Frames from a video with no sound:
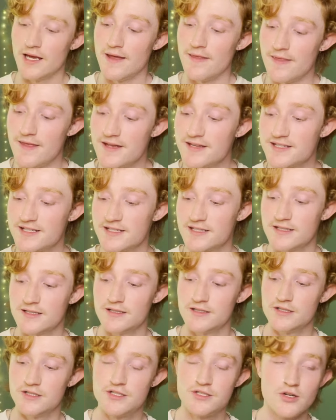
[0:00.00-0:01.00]
And this
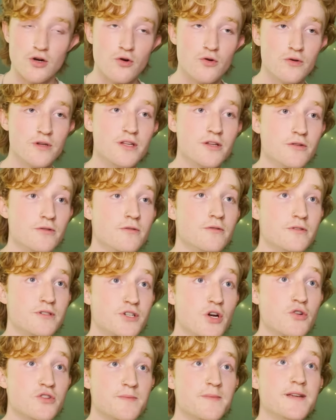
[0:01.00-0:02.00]
showed you,
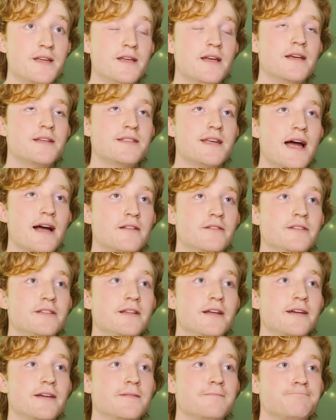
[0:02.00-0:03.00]
shows me exactly
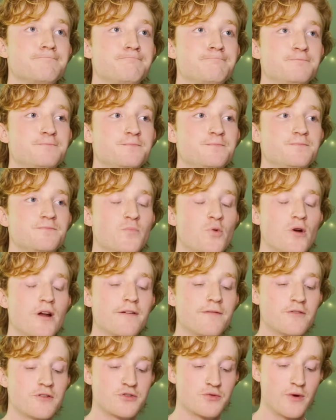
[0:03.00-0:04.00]
like when
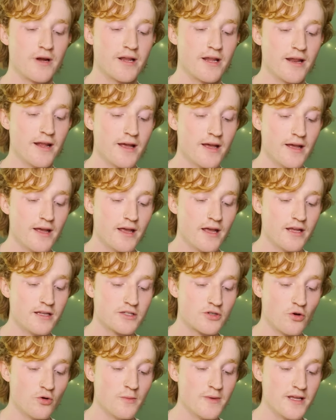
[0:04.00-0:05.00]
I first read it,
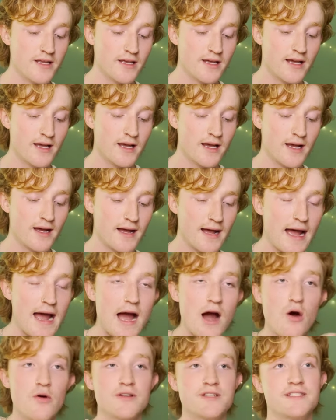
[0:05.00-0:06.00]
it told me
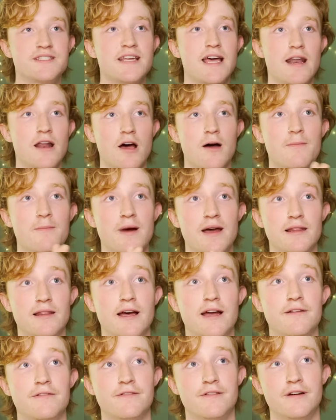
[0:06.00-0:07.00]
how to set up my
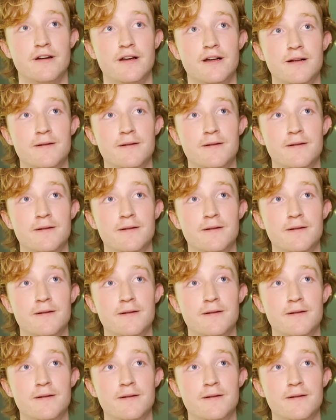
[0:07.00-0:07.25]
life